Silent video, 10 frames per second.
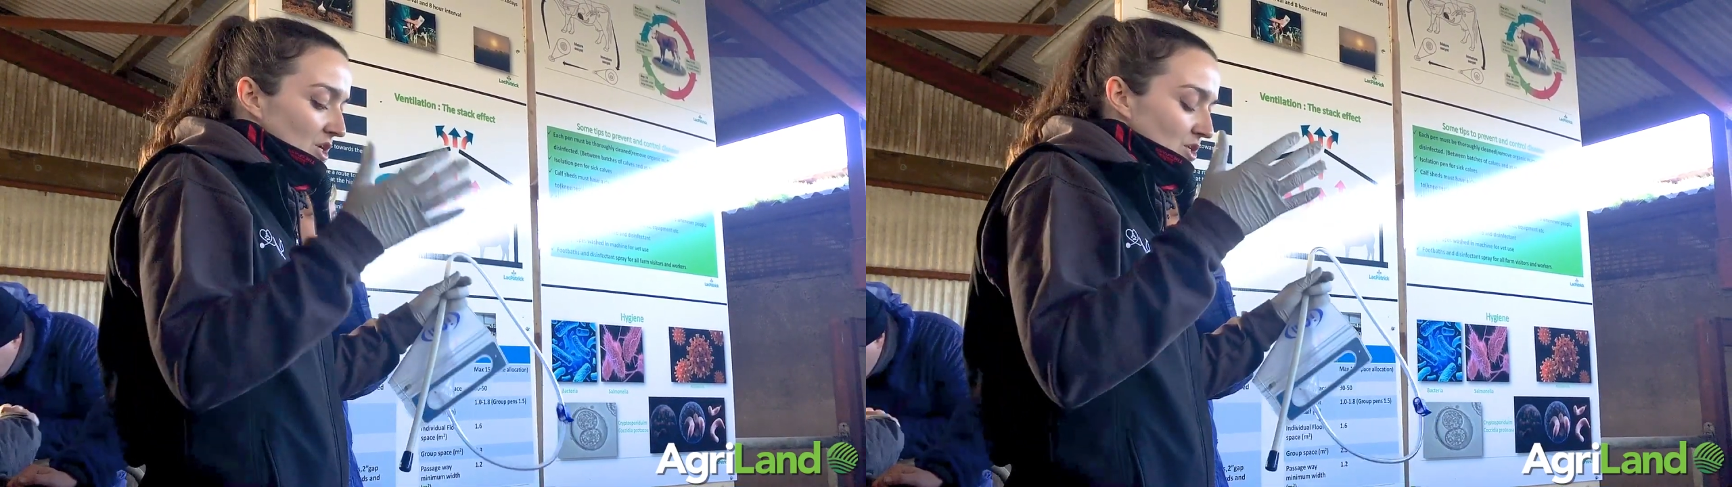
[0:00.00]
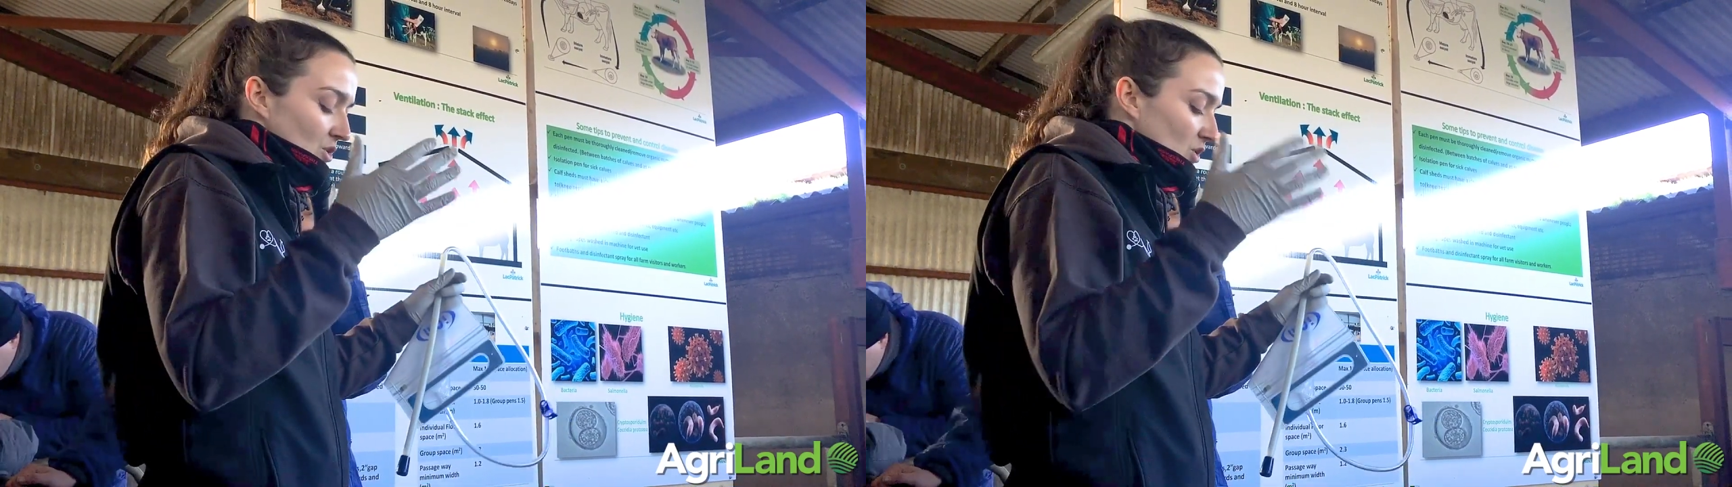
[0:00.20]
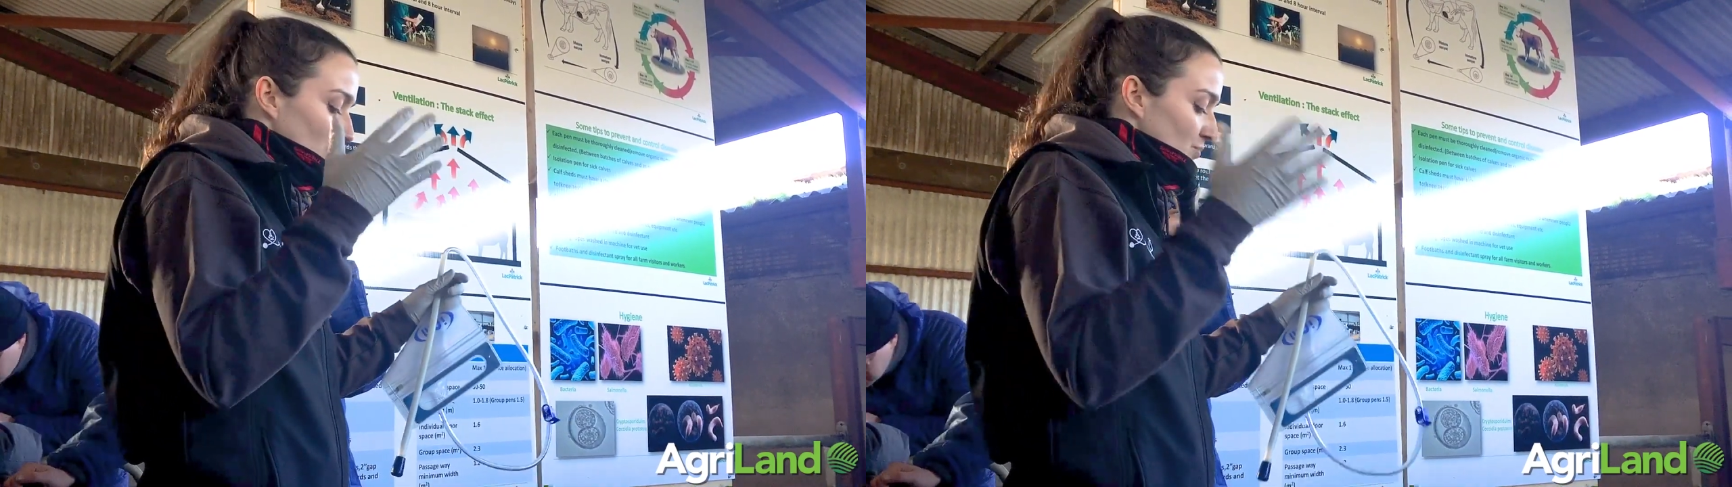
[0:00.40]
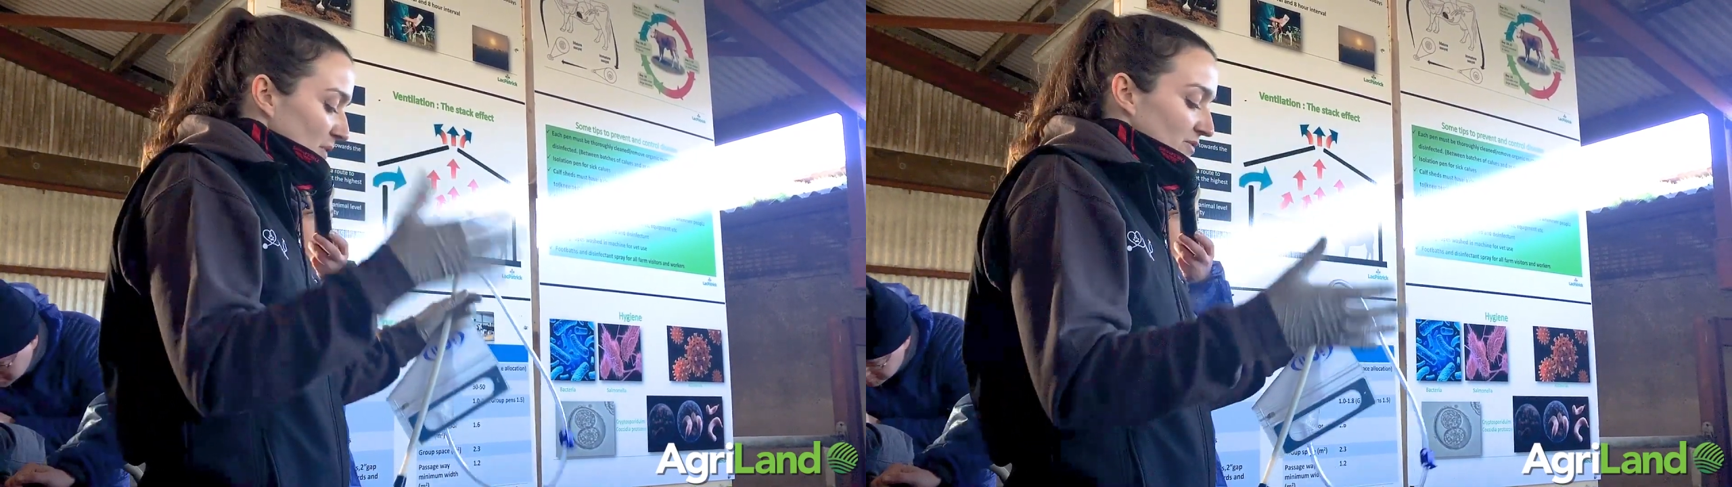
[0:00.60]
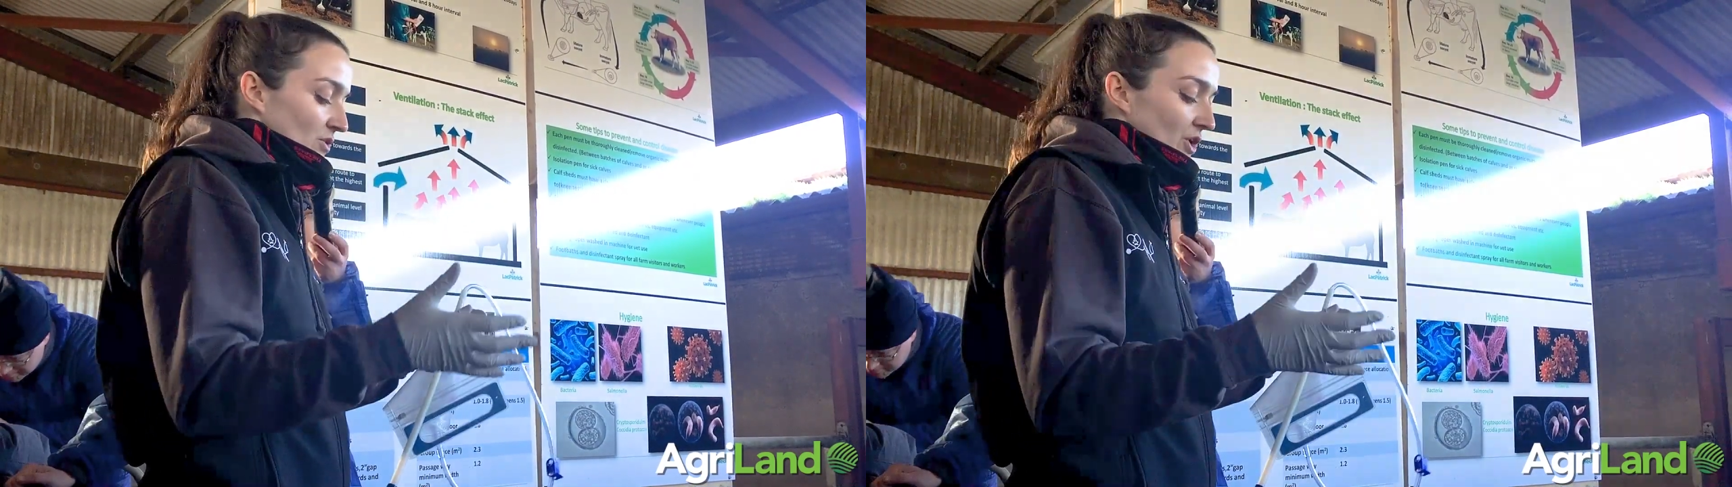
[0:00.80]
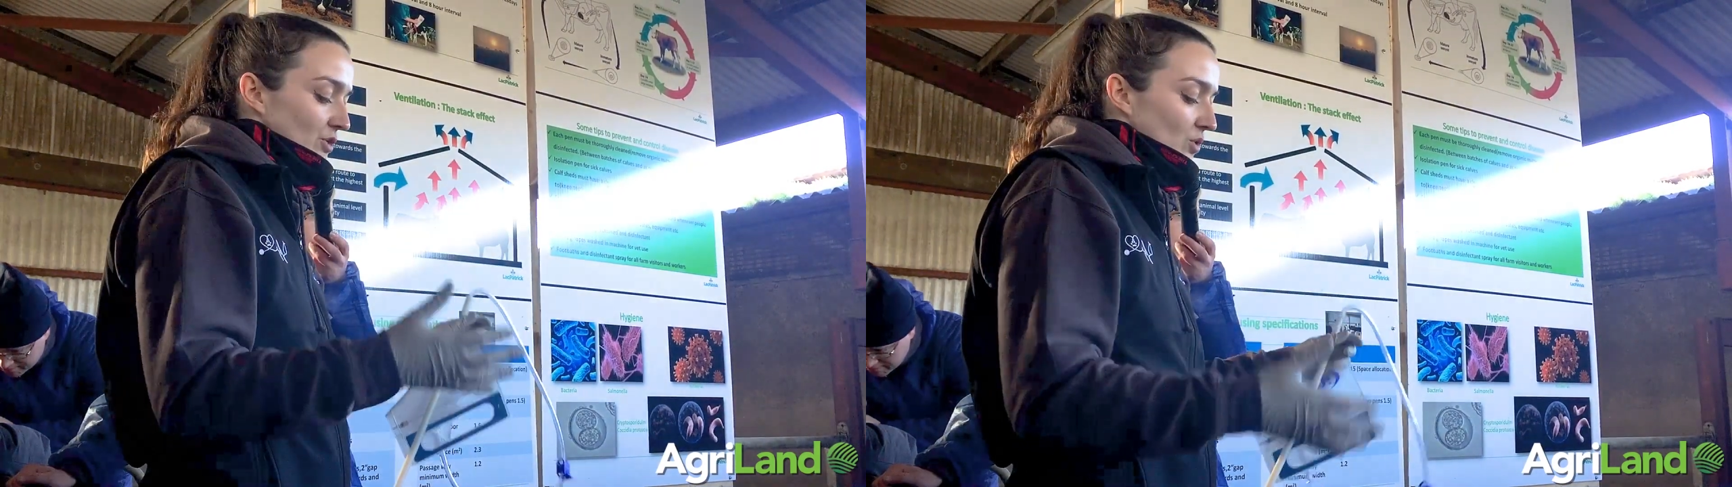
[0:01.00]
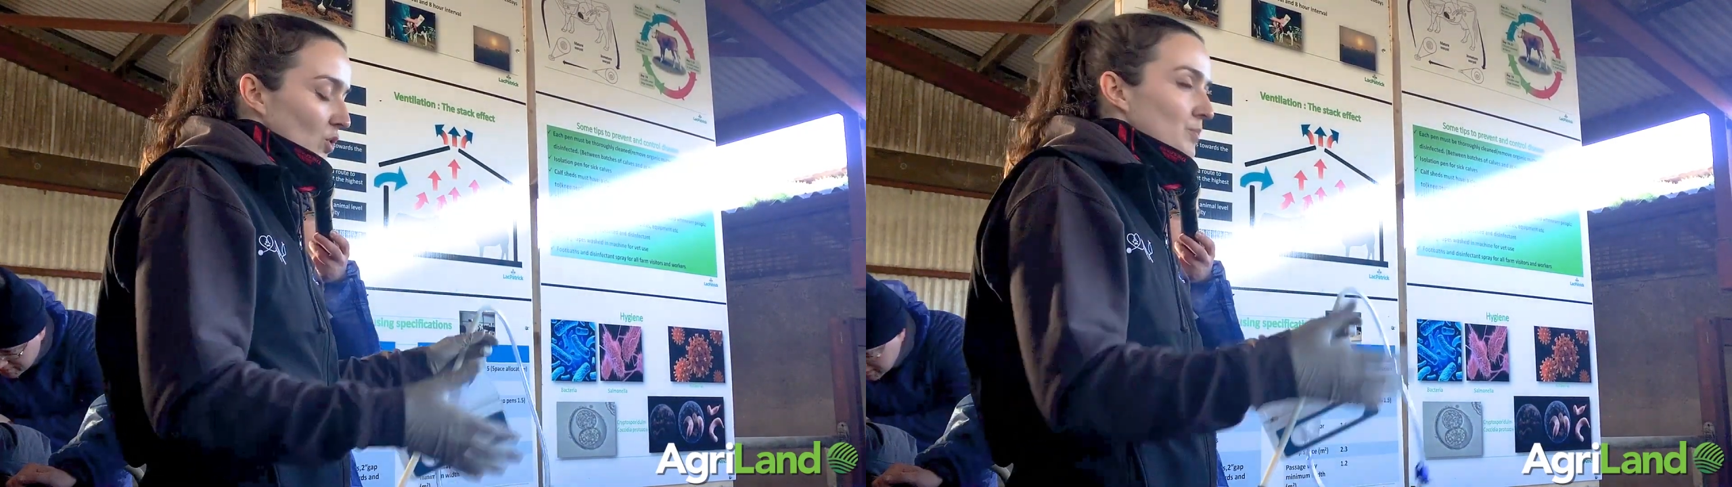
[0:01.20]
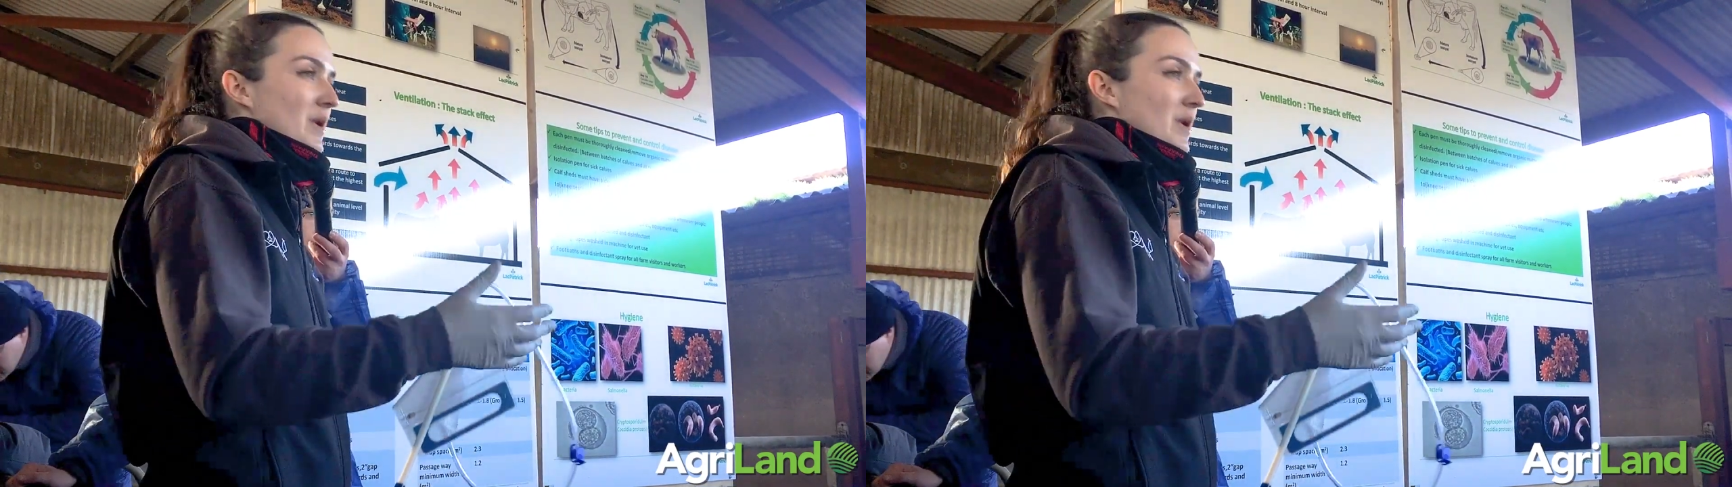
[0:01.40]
So if you're on your own,